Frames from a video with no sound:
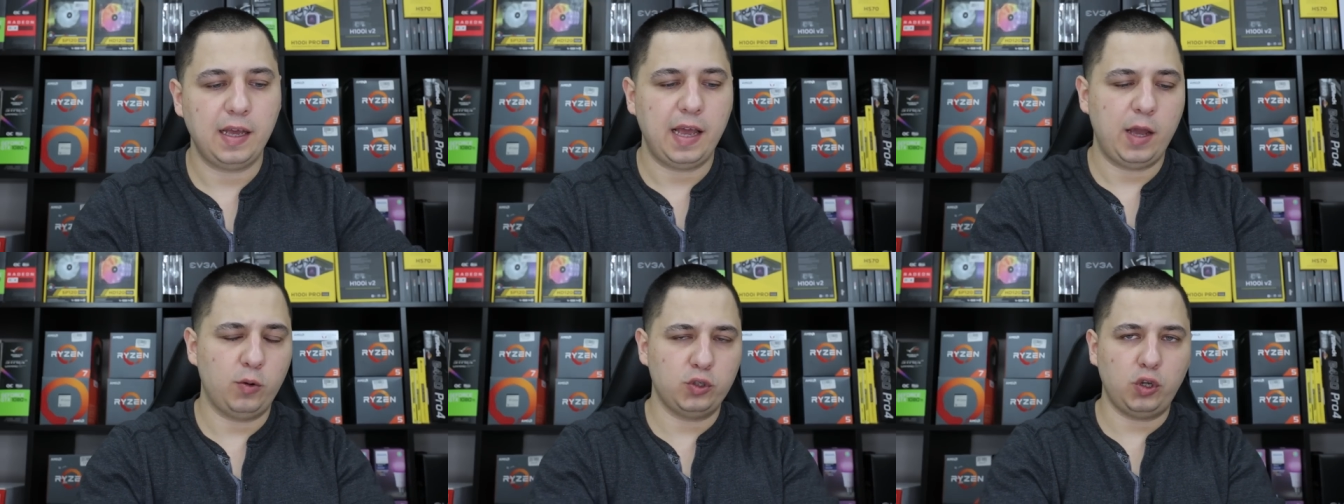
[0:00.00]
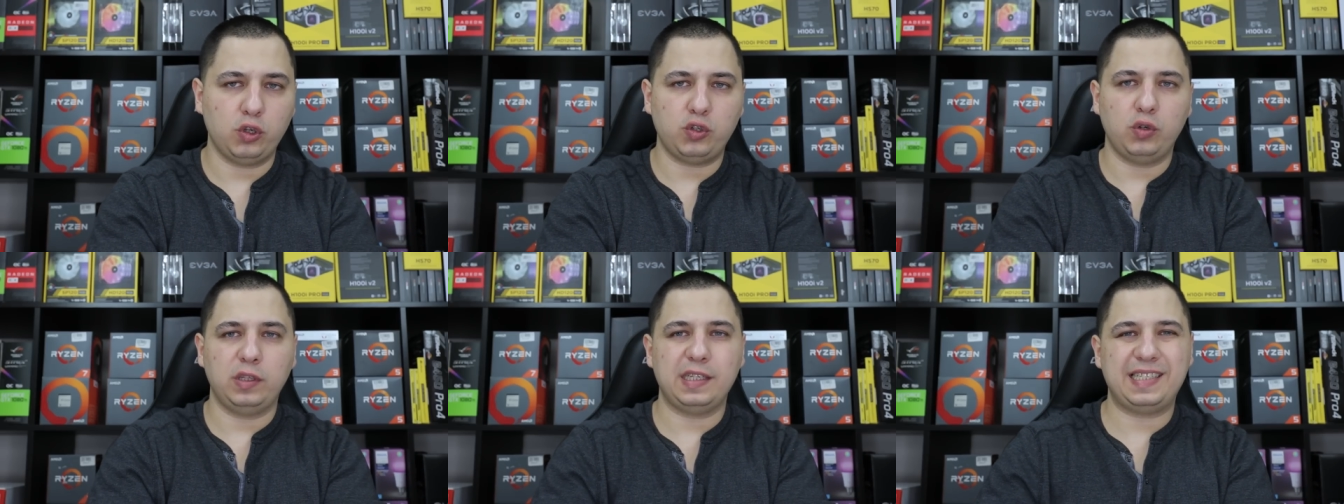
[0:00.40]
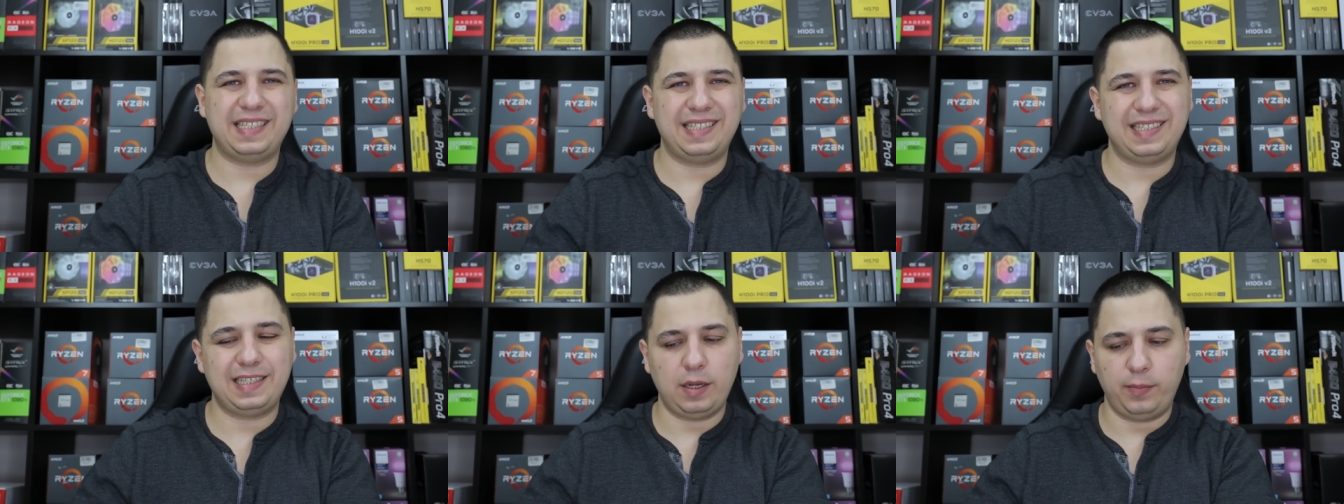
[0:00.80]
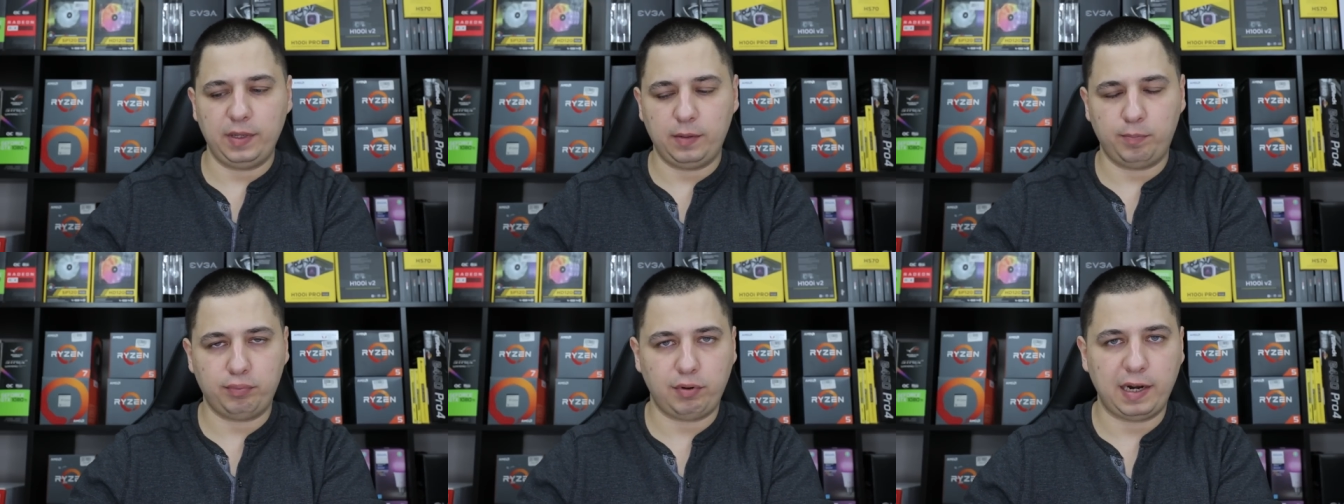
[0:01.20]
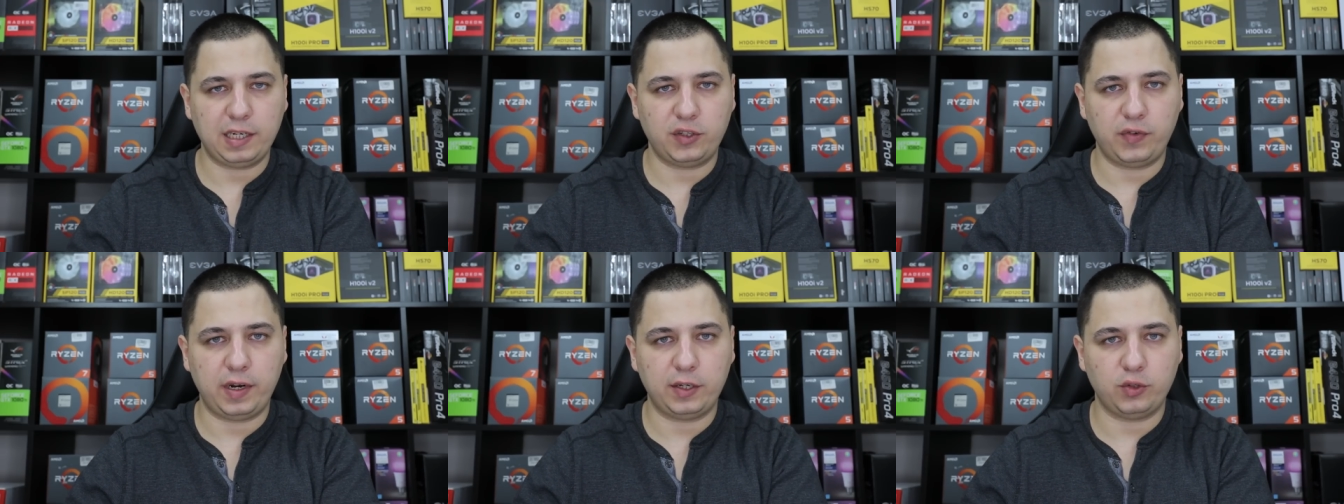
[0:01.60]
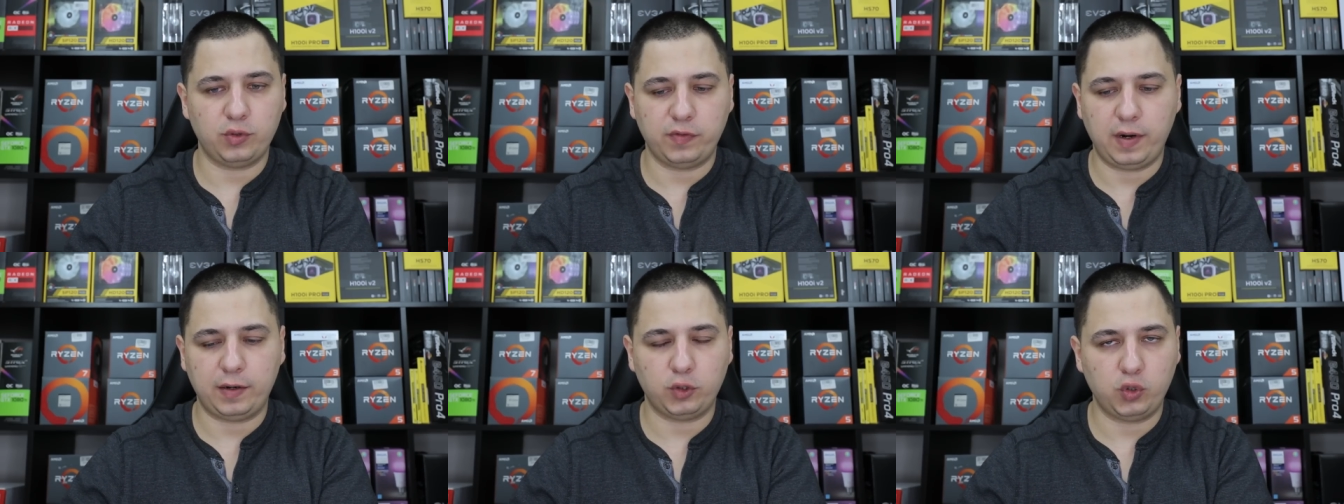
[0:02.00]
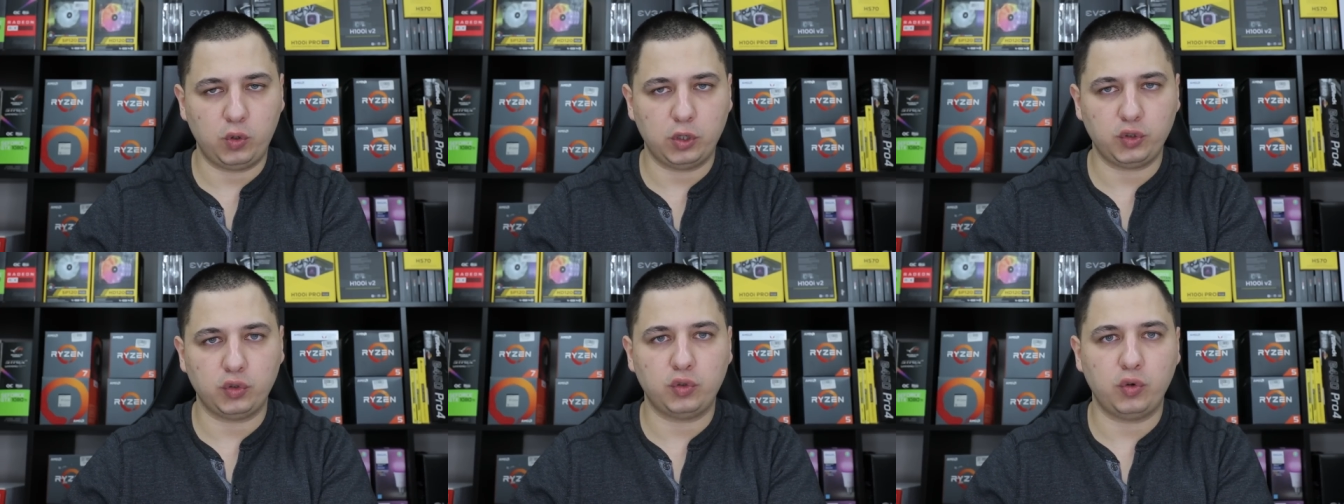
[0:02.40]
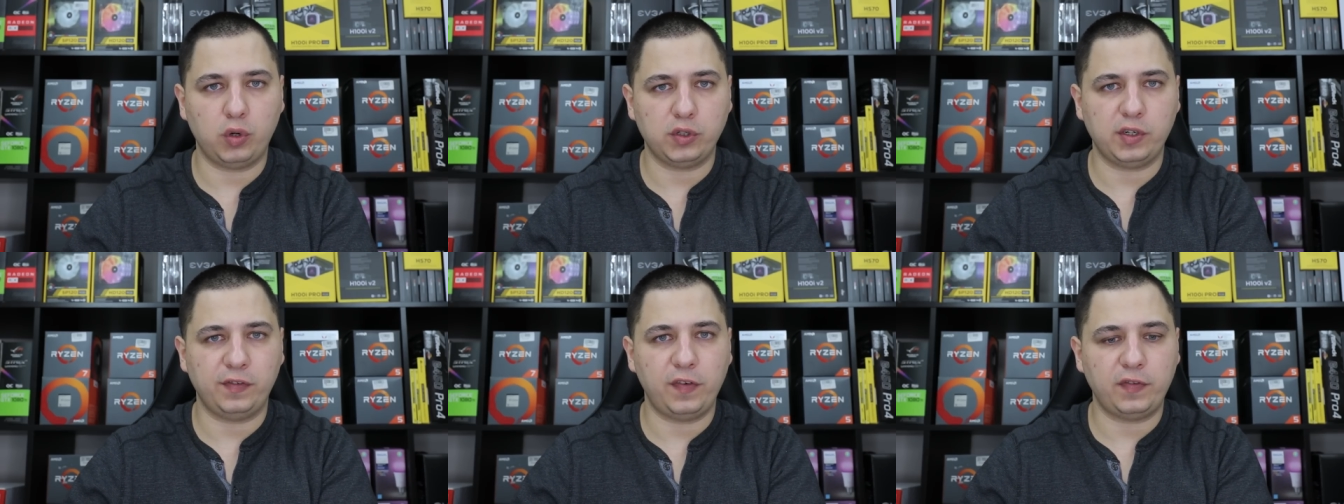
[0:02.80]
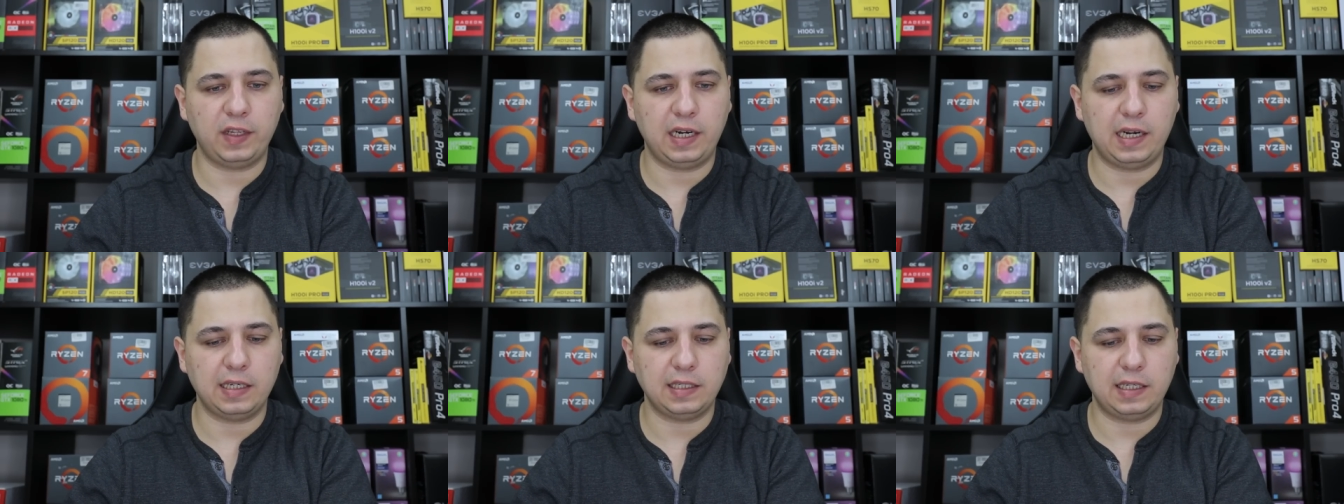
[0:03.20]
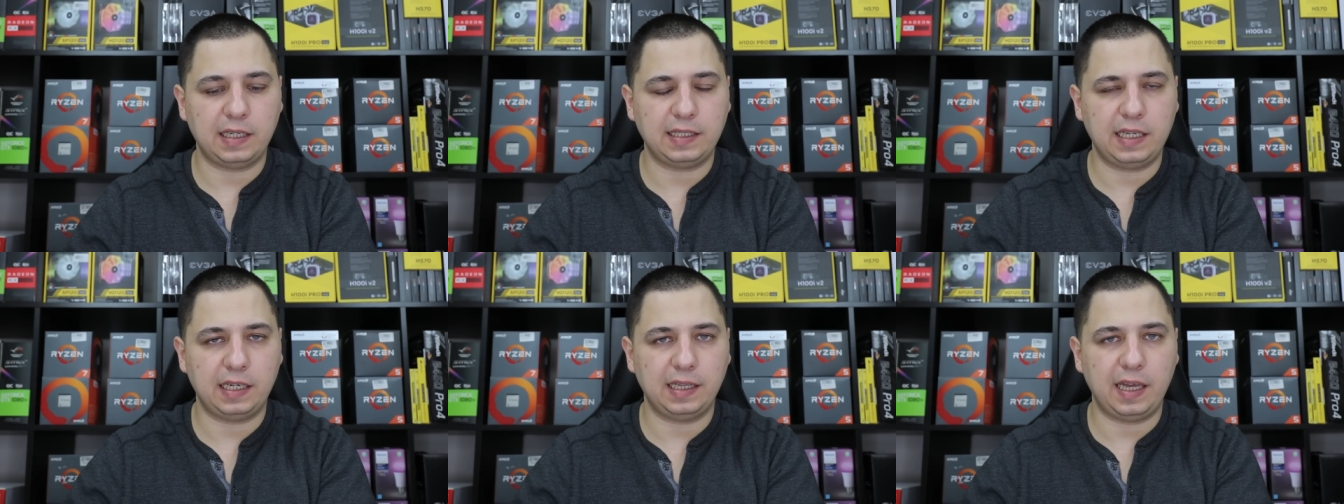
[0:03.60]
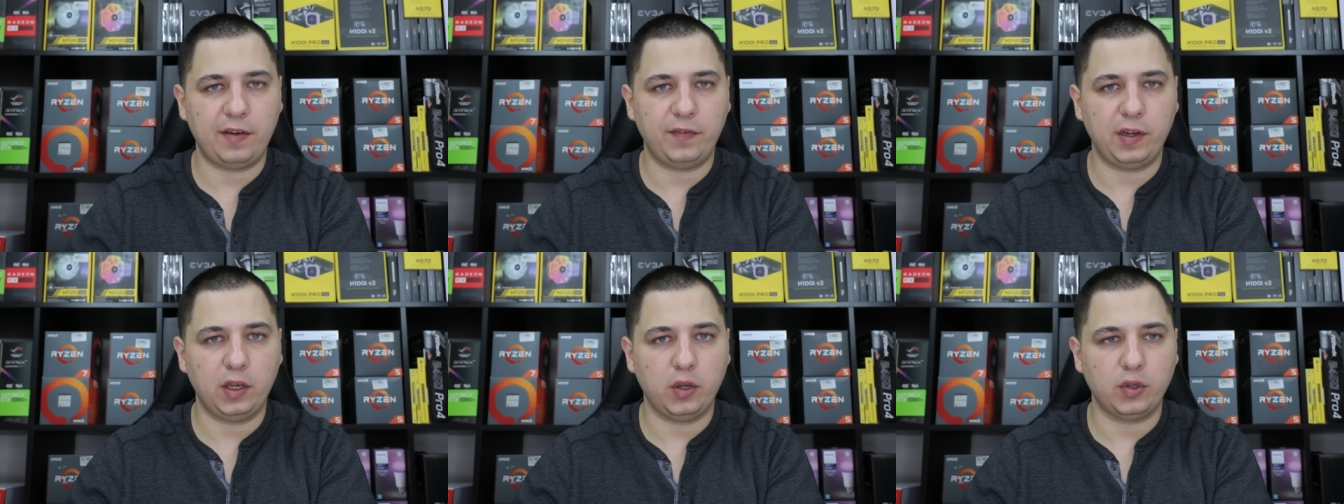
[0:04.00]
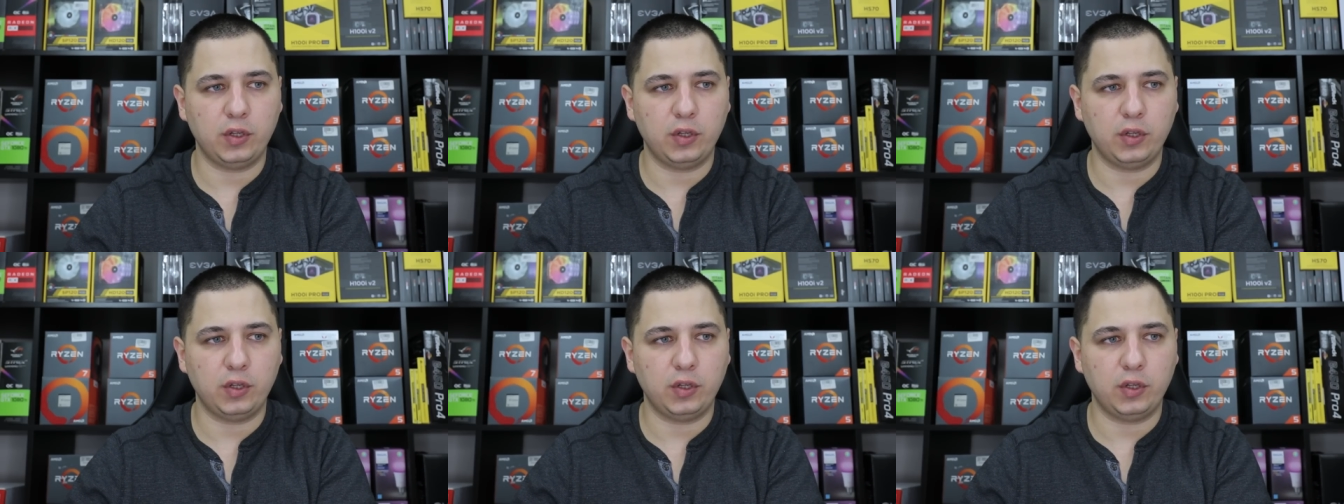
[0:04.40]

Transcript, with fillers: It was also in the similar price range, it was around 200 $250, as I said in that video.